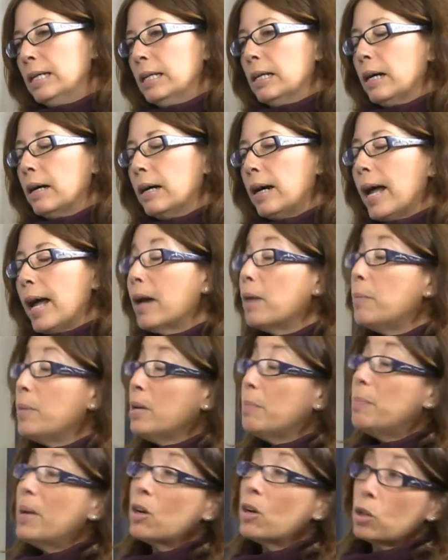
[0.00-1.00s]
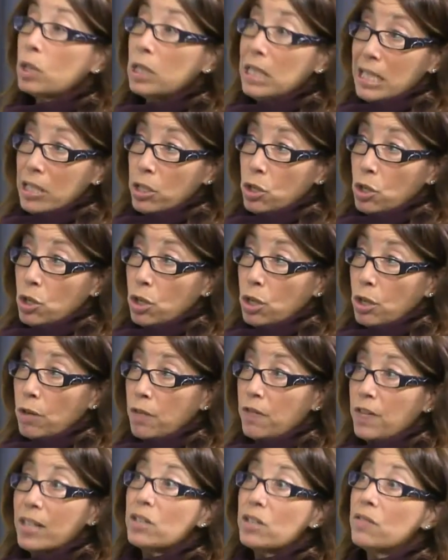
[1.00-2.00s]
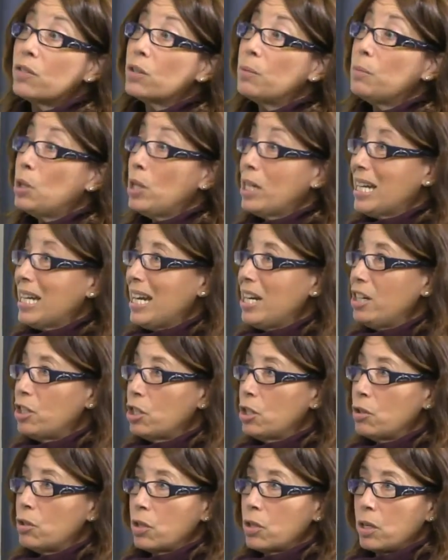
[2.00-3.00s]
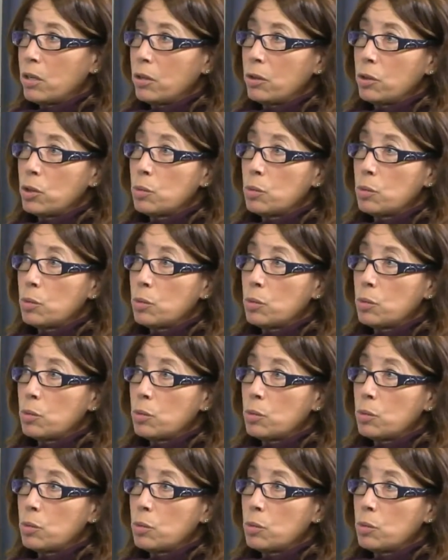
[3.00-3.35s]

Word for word: uh, how to be a better listener, effective mm -hmm. communication skills,